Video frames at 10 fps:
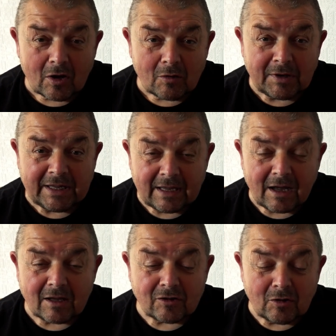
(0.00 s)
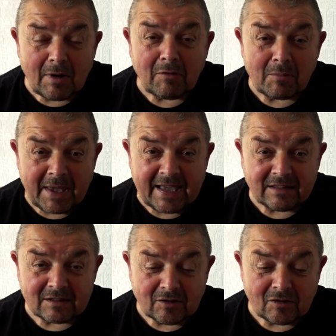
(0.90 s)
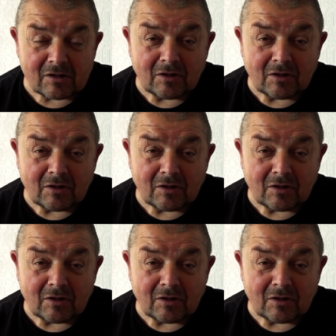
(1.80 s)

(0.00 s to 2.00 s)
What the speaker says: We do our maintenance